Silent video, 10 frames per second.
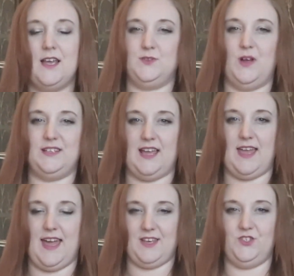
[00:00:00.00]
As well as
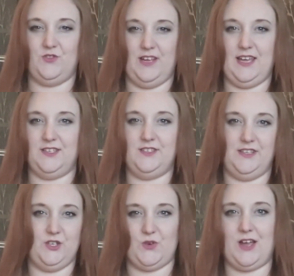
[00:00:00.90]
getting entry into
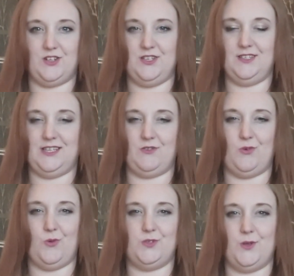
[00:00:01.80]
the attractions, there are
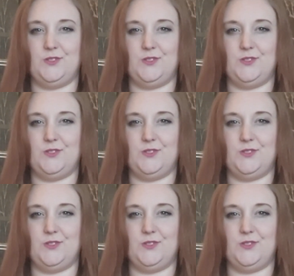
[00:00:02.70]
also